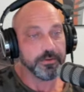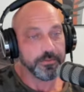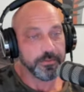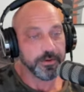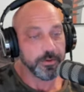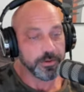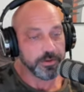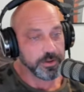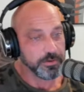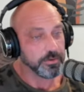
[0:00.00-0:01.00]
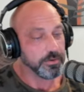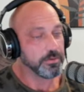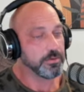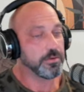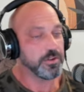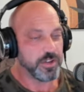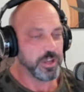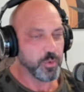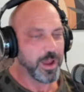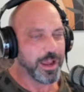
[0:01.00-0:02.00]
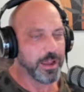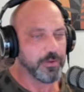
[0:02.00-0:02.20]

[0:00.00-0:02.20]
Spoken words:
Well said. This is why I have you on.